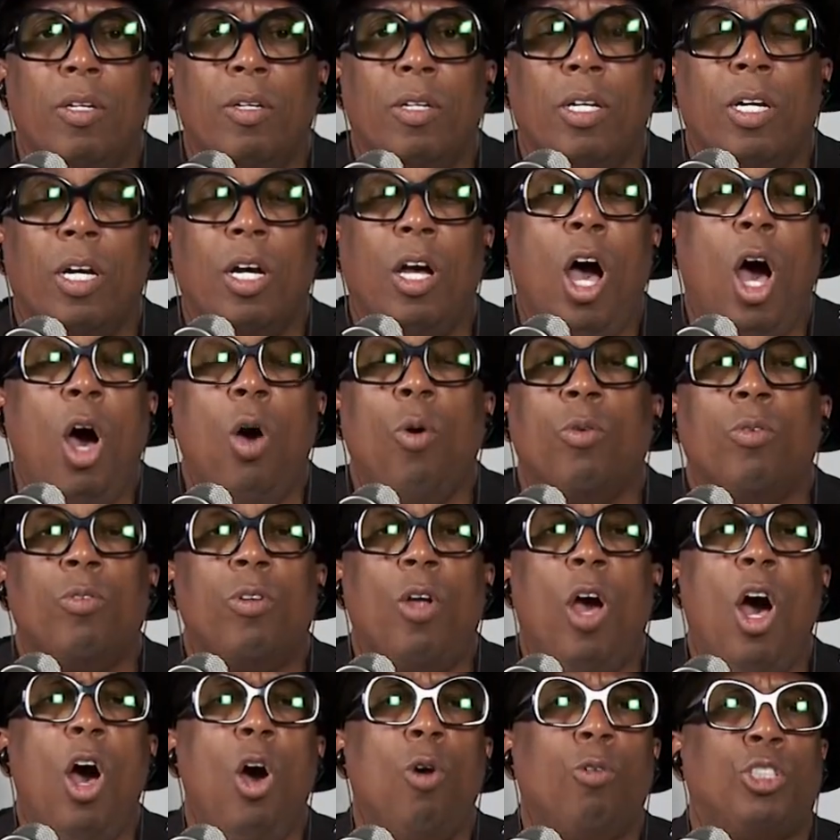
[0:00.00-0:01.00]
No.
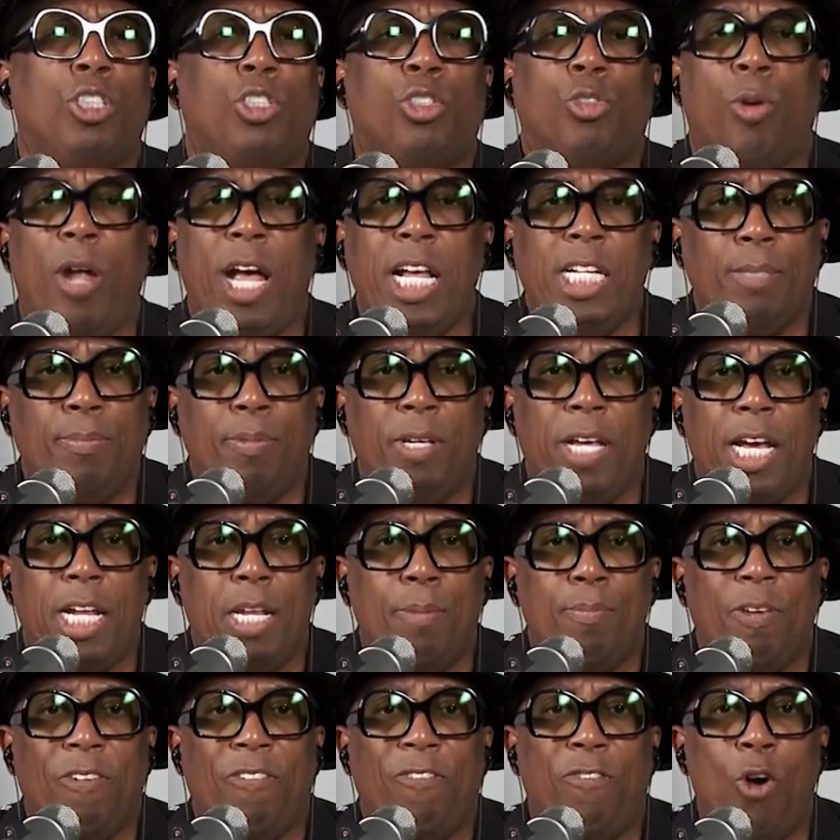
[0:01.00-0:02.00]
Oh, trust me, honey,
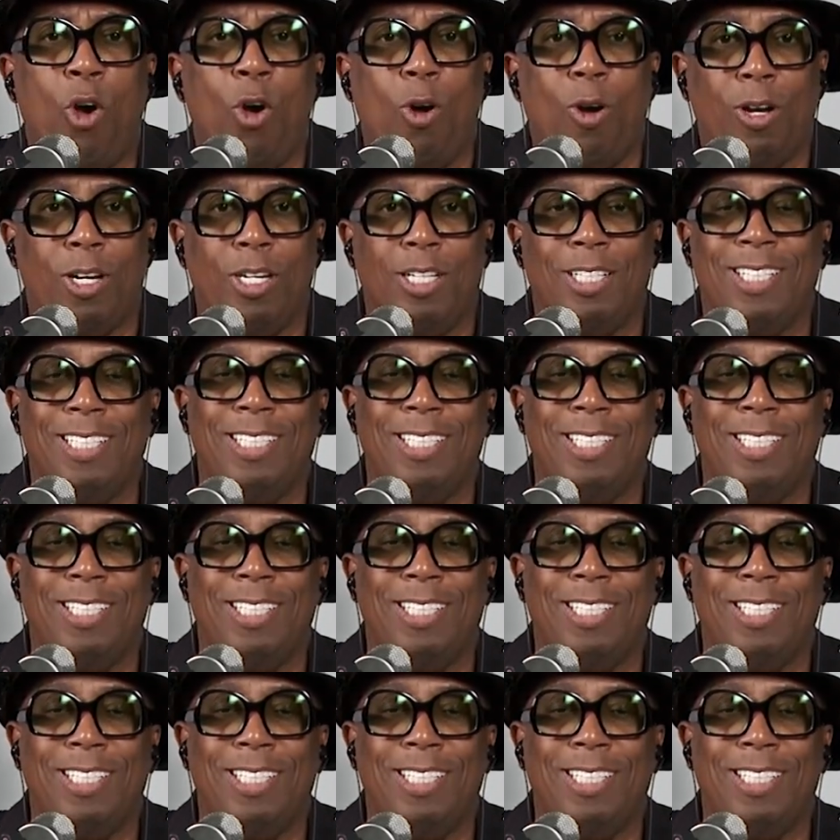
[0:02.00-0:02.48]
before.